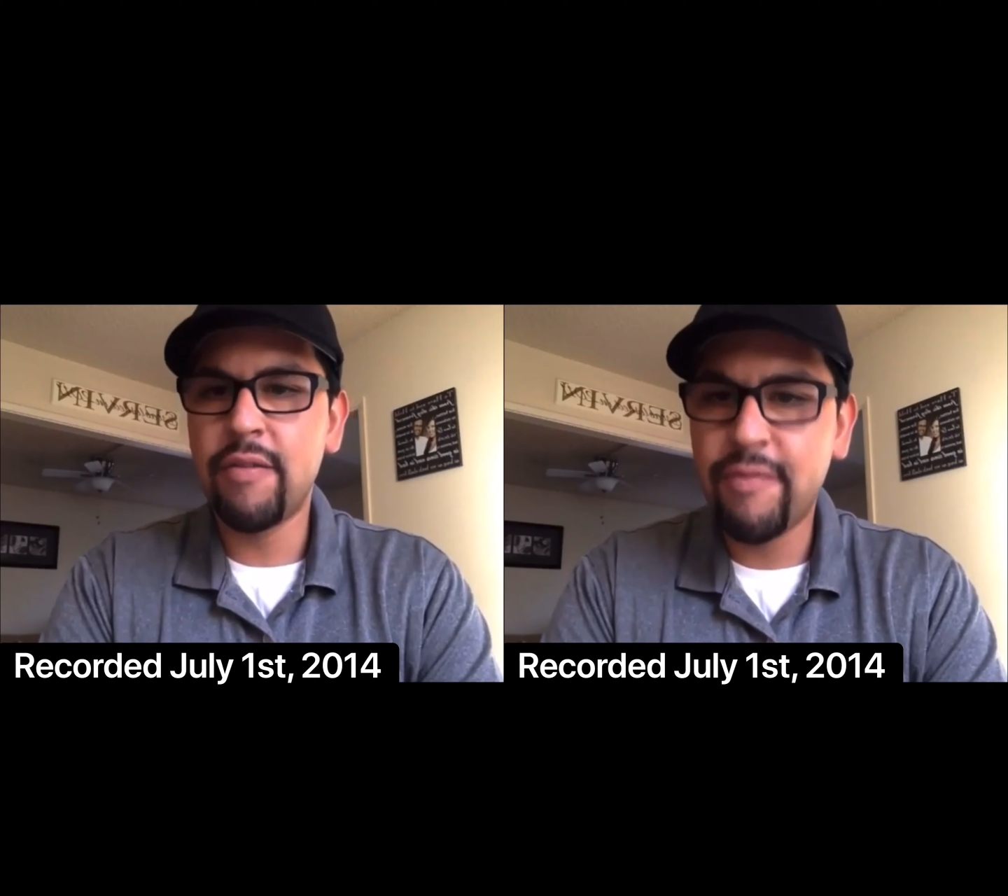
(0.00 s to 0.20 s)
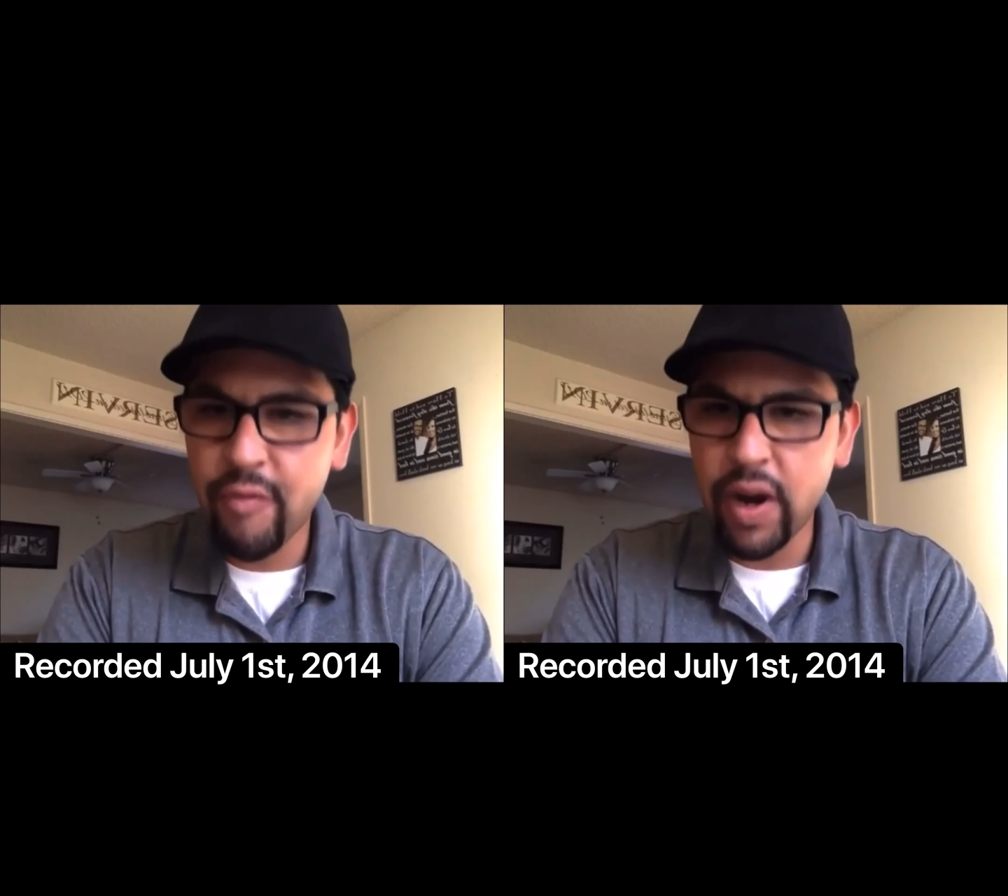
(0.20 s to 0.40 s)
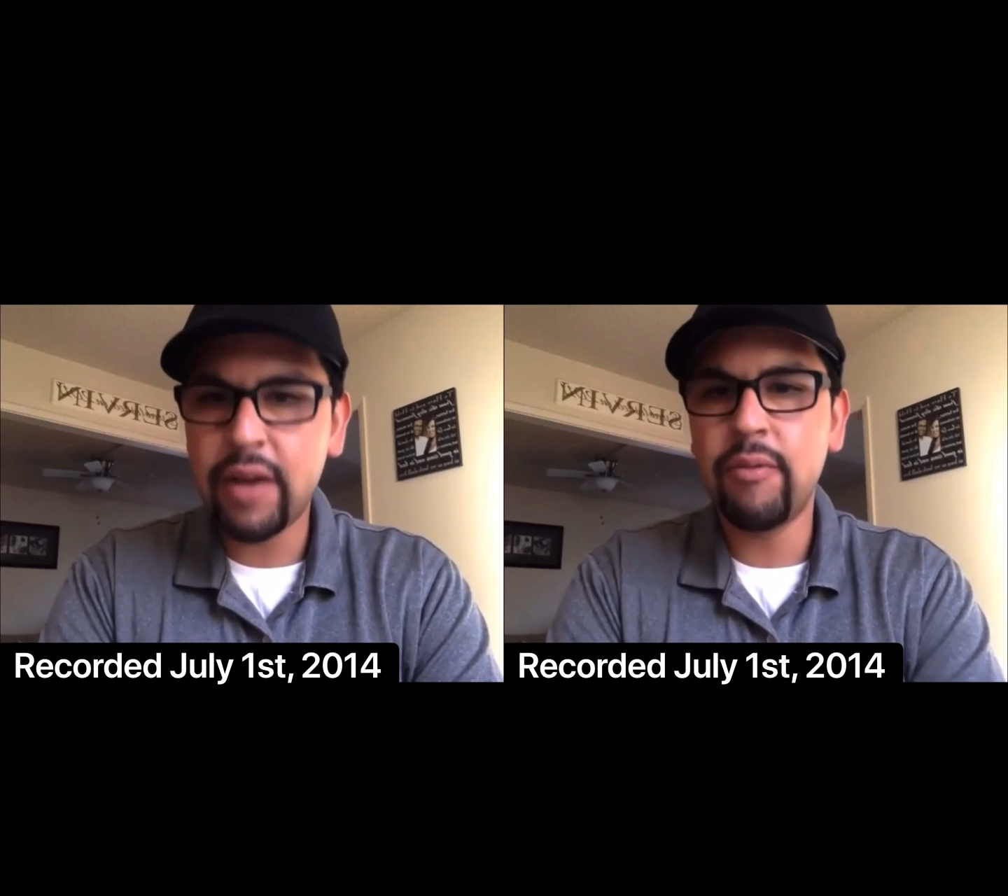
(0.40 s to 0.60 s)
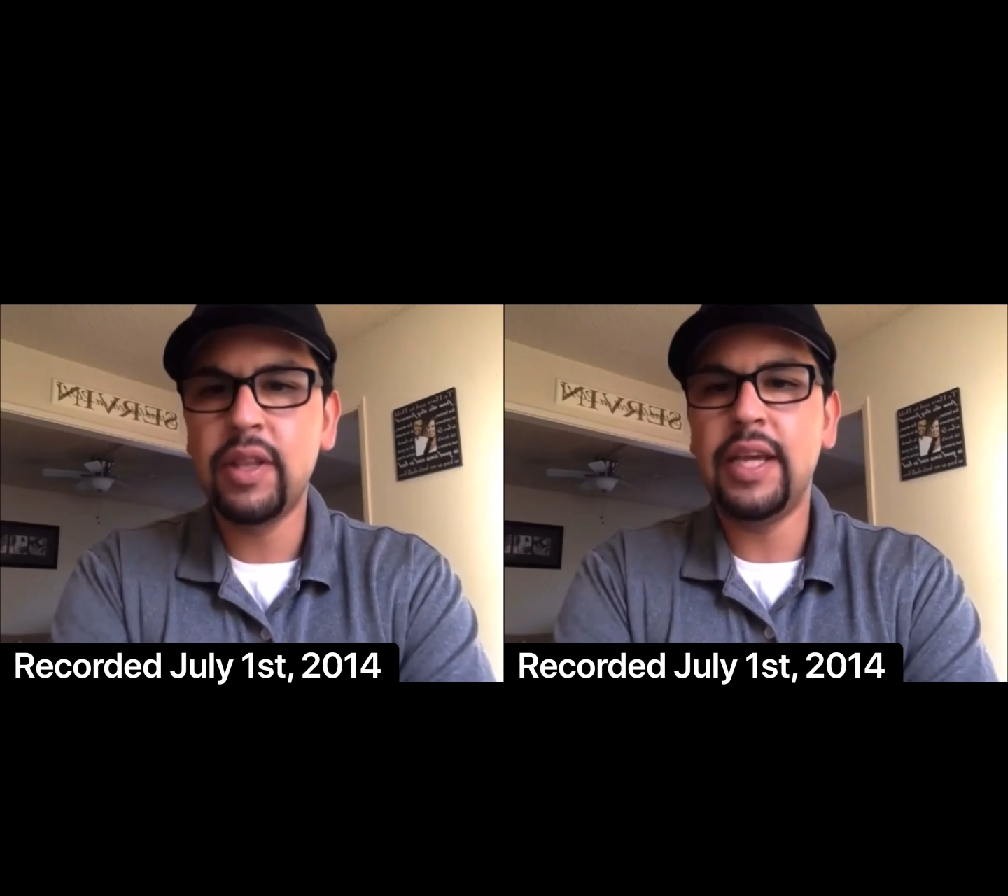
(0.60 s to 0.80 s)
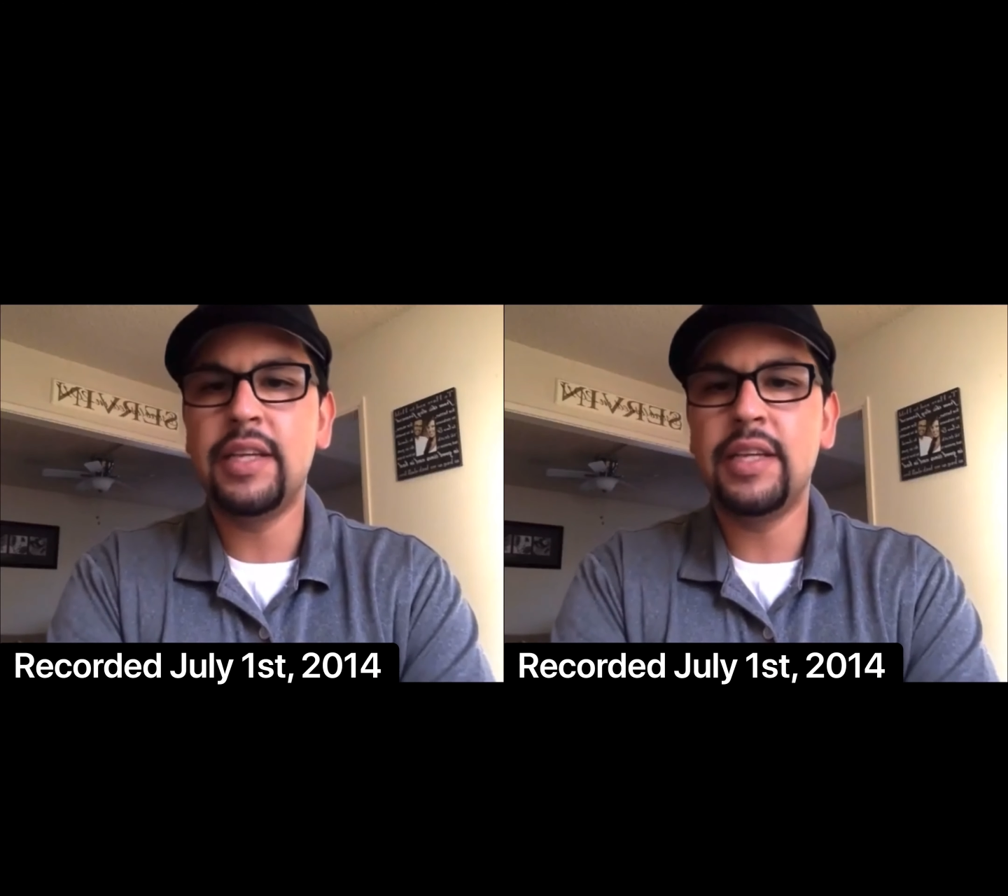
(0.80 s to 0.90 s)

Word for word: frequently